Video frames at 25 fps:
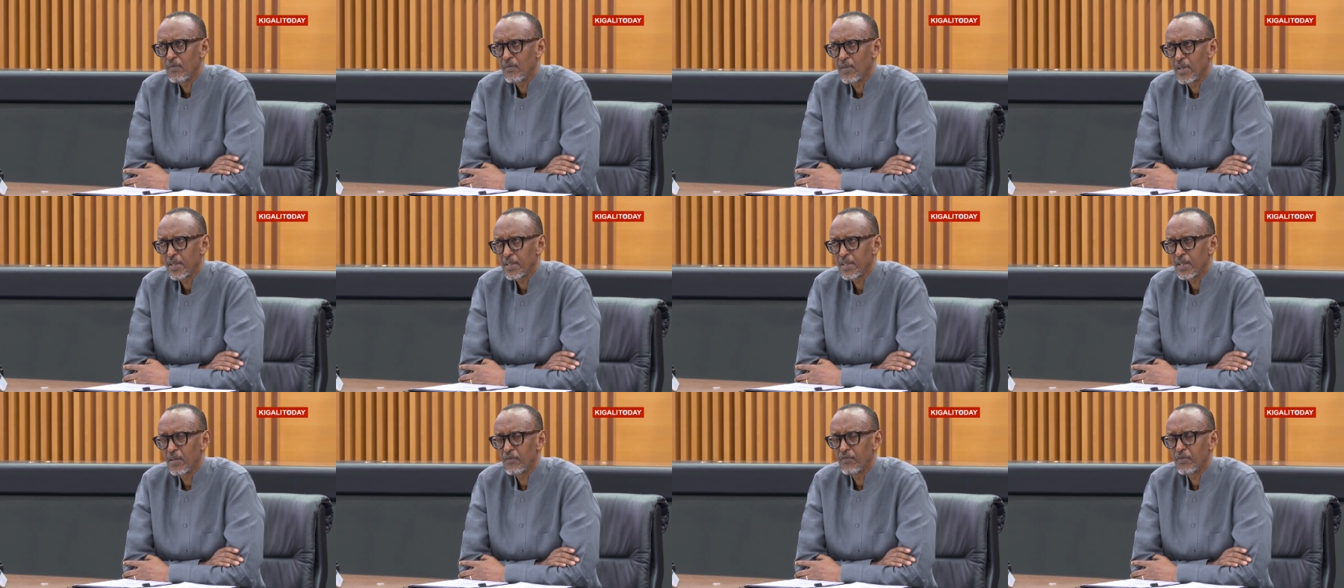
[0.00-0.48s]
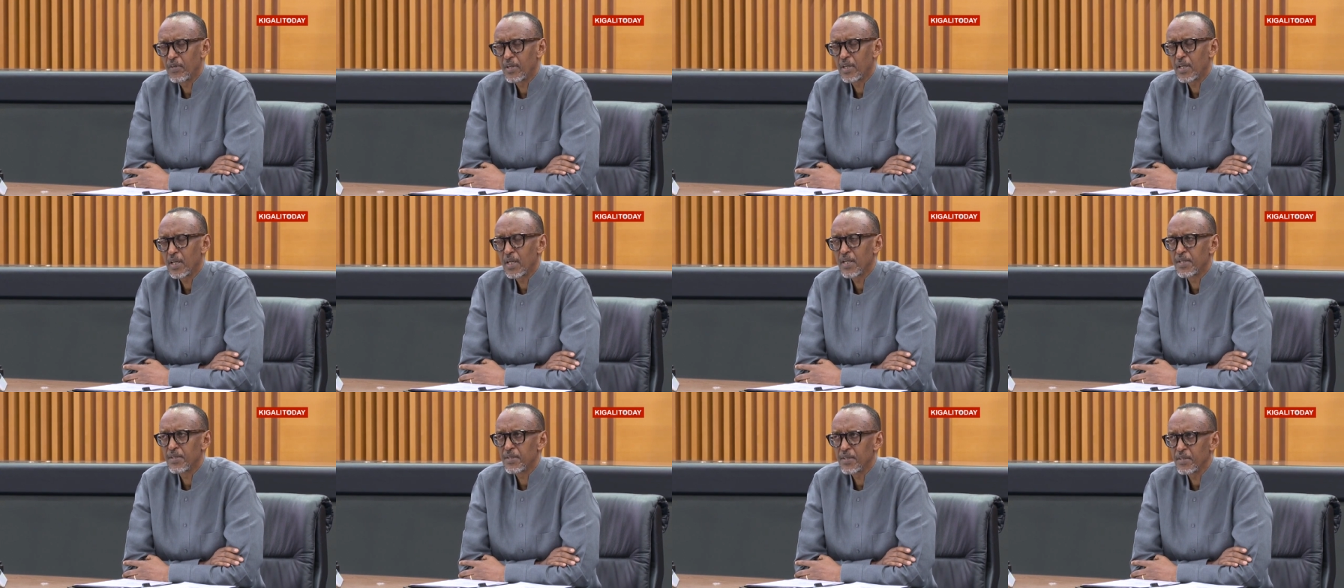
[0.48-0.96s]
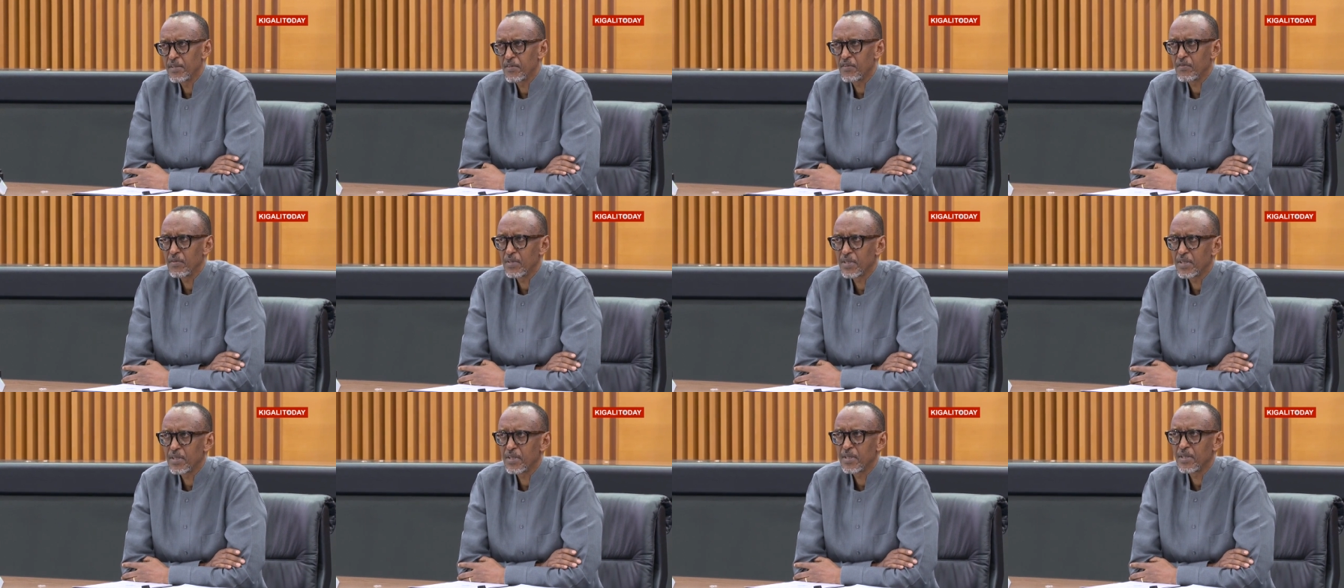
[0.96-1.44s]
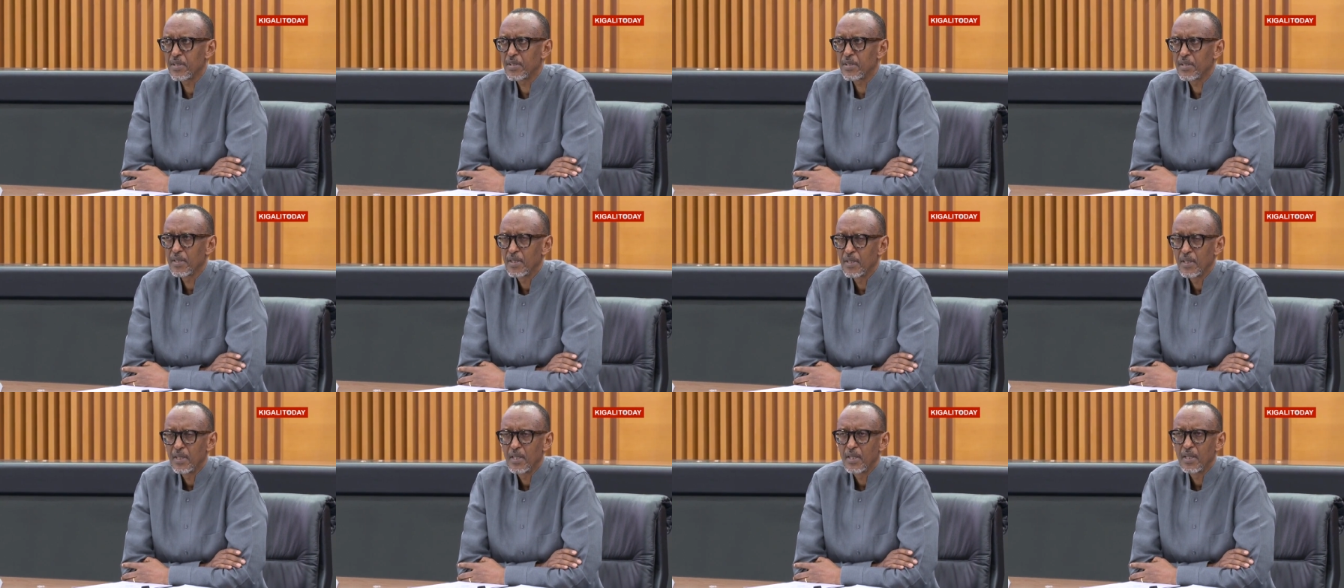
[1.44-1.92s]
that Africa's interests
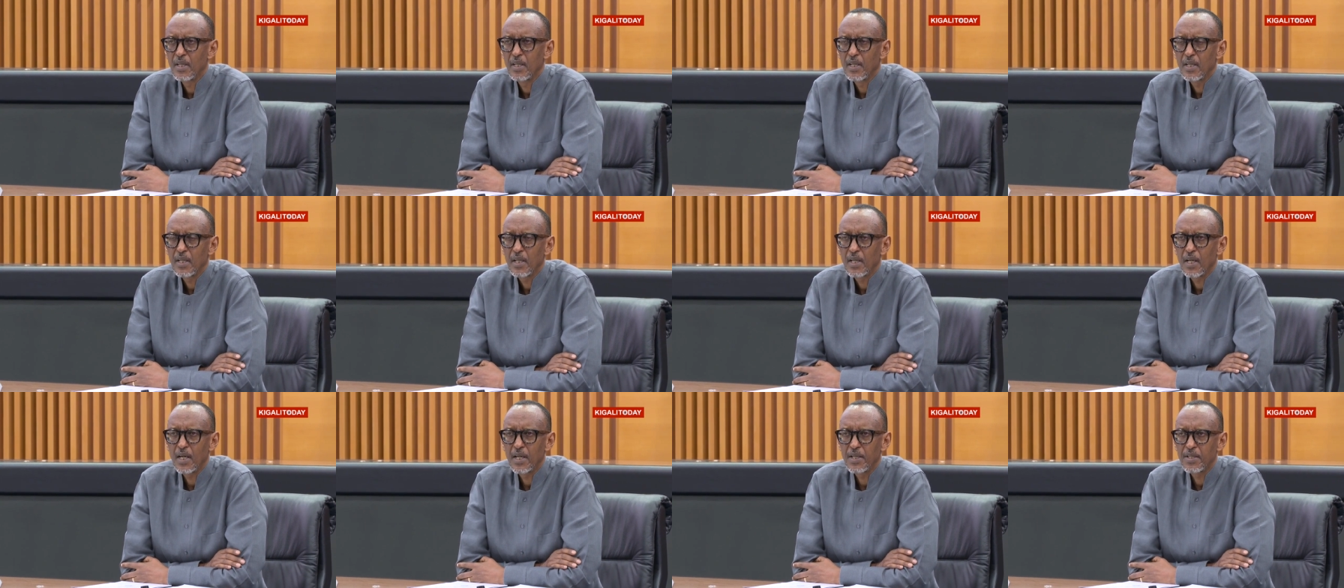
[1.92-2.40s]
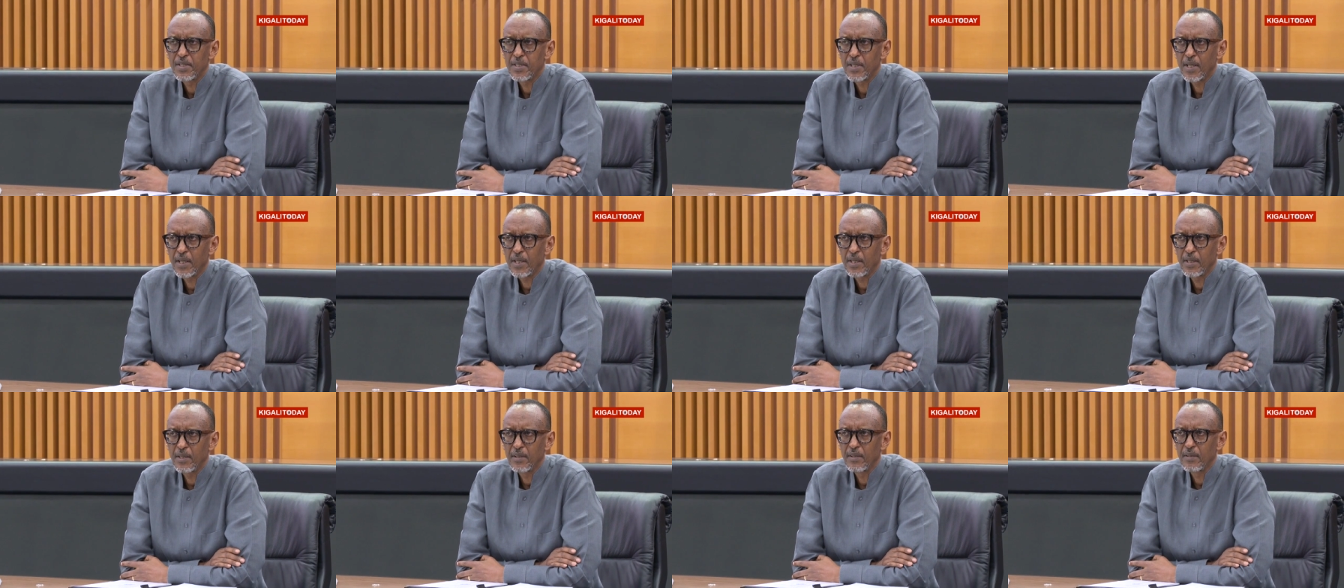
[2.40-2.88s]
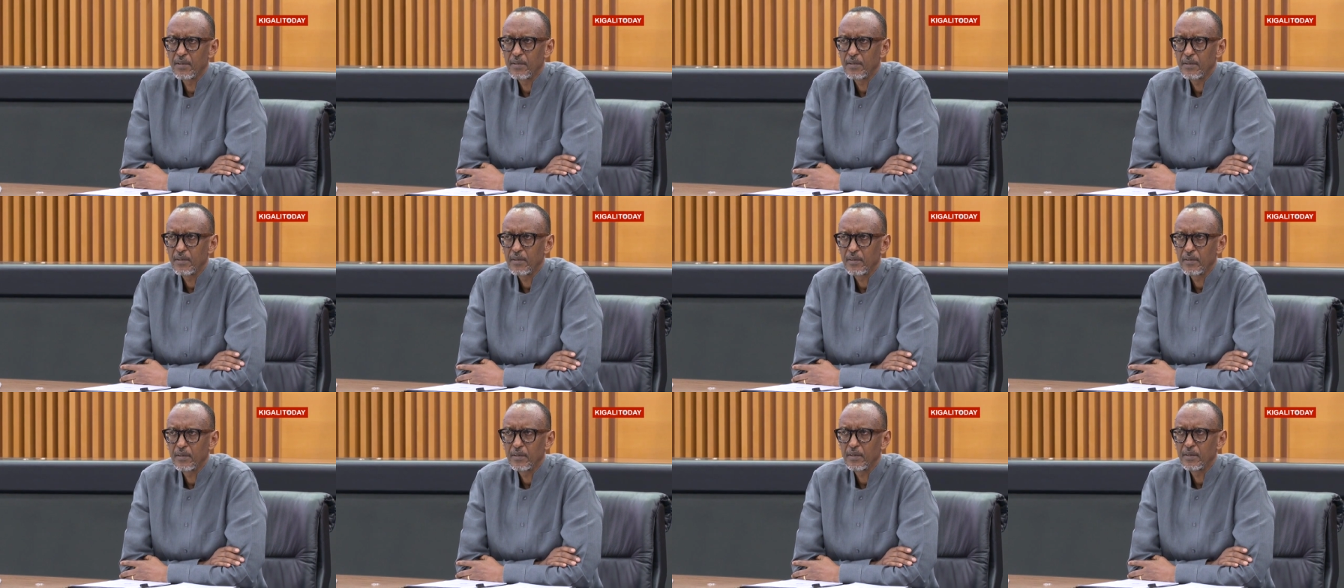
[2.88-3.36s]
are taken